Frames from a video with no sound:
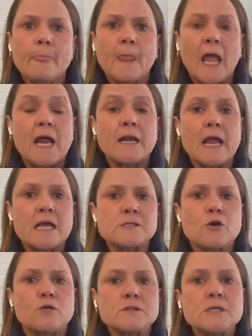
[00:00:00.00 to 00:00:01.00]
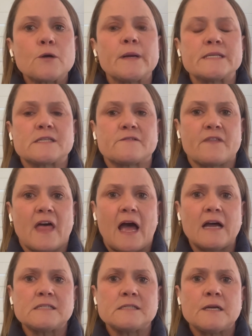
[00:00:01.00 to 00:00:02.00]
And as a consequence of
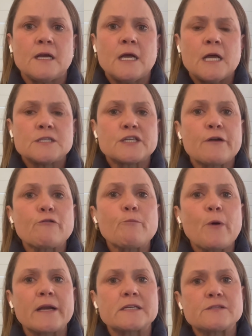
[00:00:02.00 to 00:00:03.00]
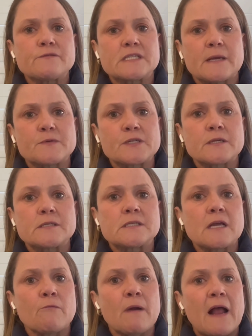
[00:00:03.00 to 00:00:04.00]
that, general practice
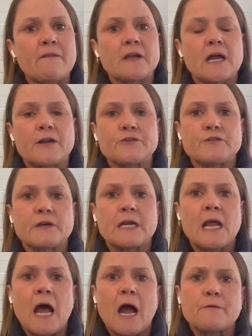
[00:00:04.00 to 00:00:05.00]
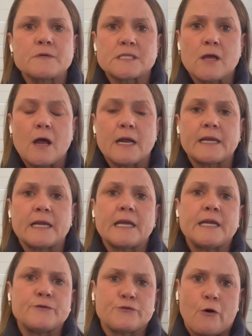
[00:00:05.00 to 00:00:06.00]
receptionists around the country are resigning
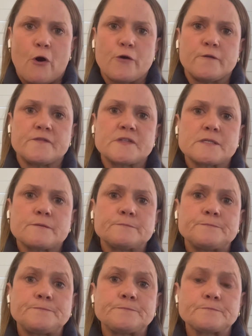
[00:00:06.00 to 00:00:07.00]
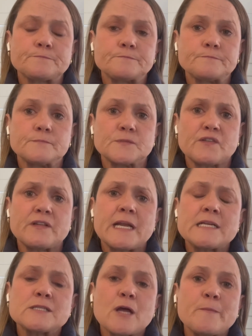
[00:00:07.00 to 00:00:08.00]
in droves. So the
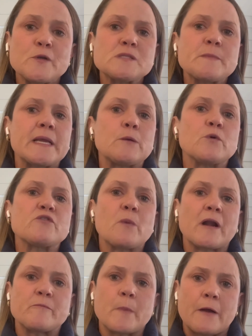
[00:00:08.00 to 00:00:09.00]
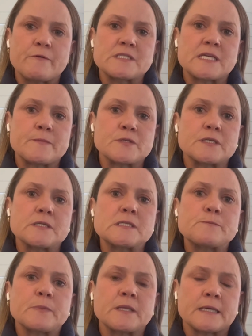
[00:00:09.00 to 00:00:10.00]
next time you're speaking with one of my
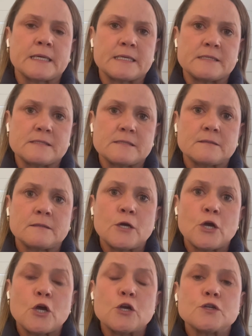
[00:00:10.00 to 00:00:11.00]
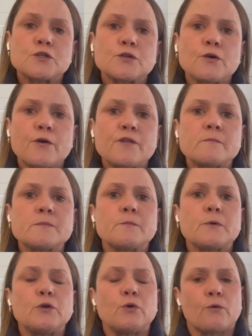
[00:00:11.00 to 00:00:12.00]
receptionists, please show them
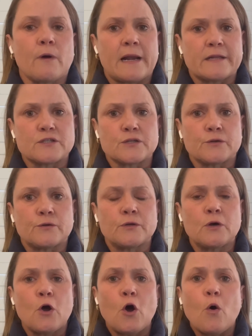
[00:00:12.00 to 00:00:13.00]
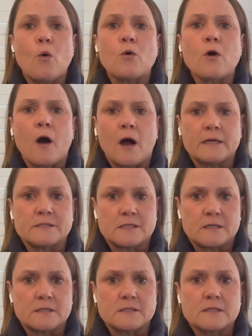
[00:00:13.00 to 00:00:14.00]
your gratitude or
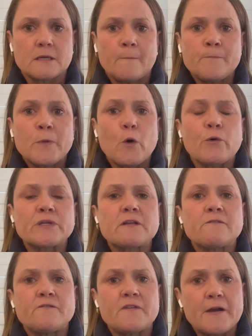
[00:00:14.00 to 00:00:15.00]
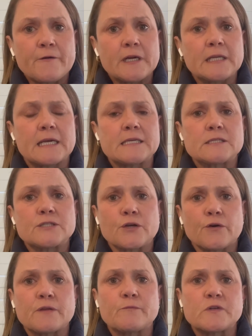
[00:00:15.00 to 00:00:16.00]
kindness, or at the very least,
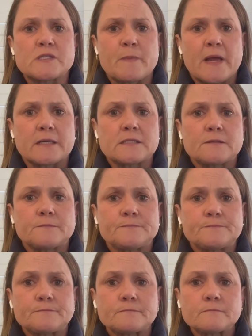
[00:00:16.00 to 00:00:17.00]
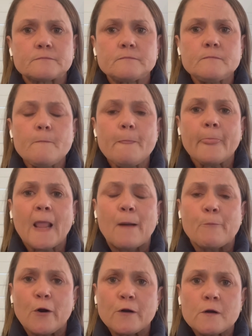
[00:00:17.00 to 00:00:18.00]
show them respect. Our
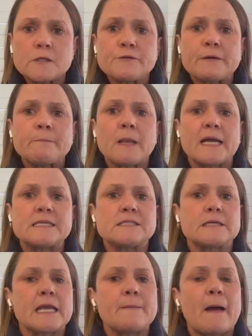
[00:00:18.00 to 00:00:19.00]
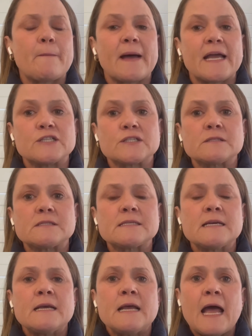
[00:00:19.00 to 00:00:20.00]
protocols are in place to keep our patients,
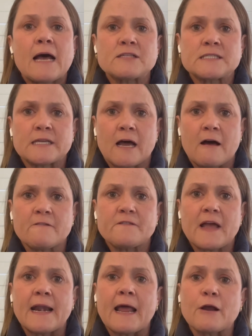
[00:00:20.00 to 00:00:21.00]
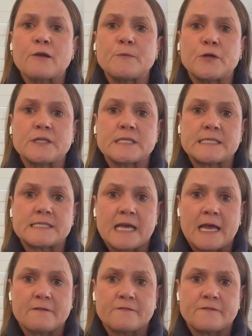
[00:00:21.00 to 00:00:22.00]
our staff, and our community
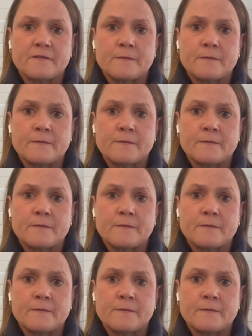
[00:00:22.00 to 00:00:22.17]
safe.